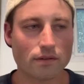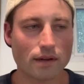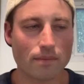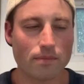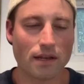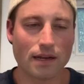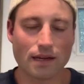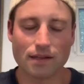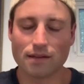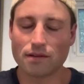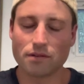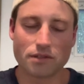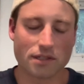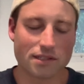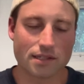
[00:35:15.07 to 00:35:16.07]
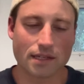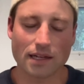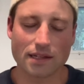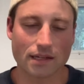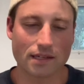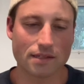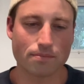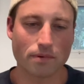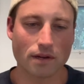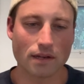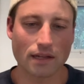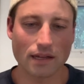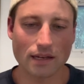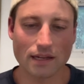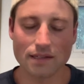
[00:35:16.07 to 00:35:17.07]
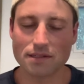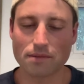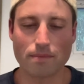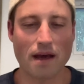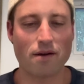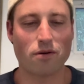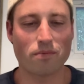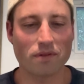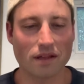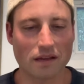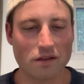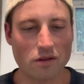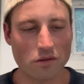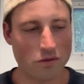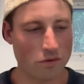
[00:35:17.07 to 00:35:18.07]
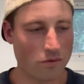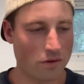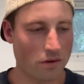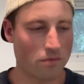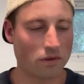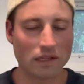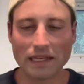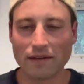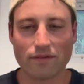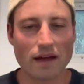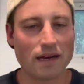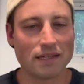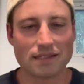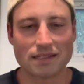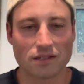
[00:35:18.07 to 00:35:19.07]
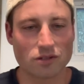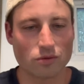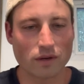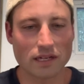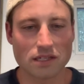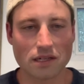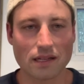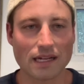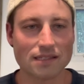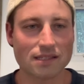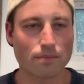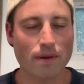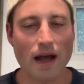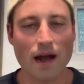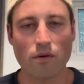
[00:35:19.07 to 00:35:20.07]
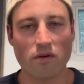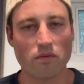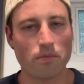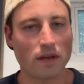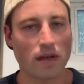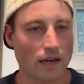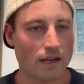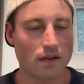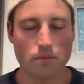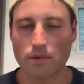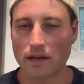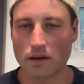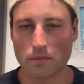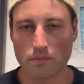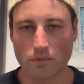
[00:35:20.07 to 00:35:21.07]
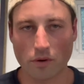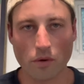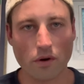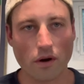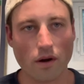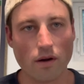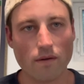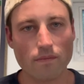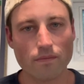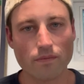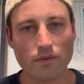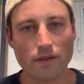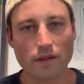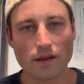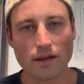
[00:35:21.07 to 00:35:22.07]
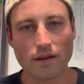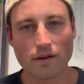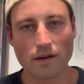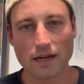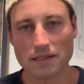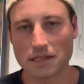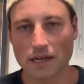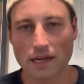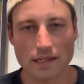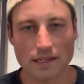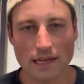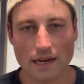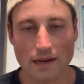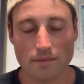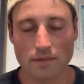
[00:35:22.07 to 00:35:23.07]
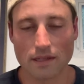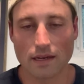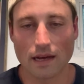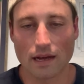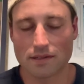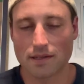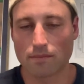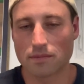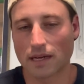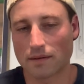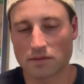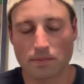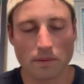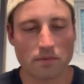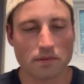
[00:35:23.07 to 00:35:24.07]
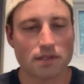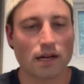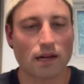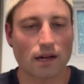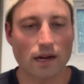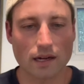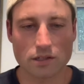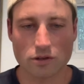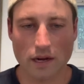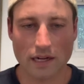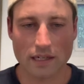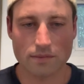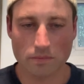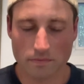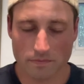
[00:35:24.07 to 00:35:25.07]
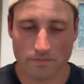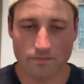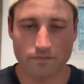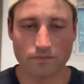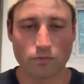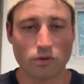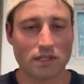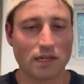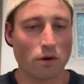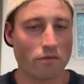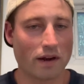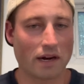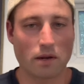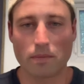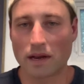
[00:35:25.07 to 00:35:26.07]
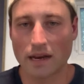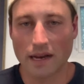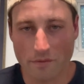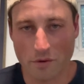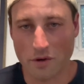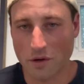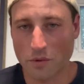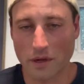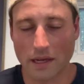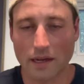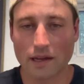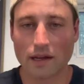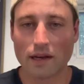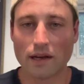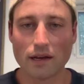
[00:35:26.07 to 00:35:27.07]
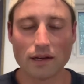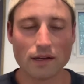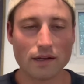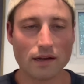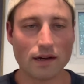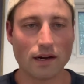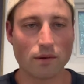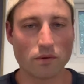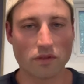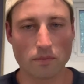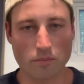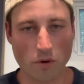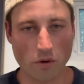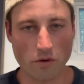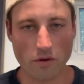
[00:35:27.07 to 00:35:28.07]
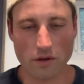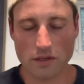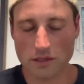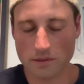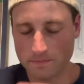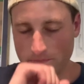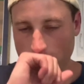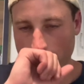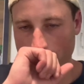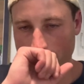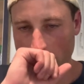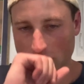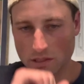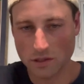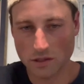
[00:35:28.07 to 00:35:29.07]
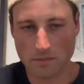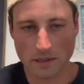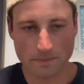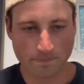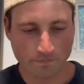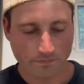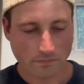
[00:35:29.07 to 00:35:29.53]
I mean, I, you just said this, but it is a matter of, like, you could leave any situation. That's the power of being an independent broker. You're not tied down. I mean, I, sometimes people sign contracts, which I would recommend never doing uh, with a brokerage. Excuse me.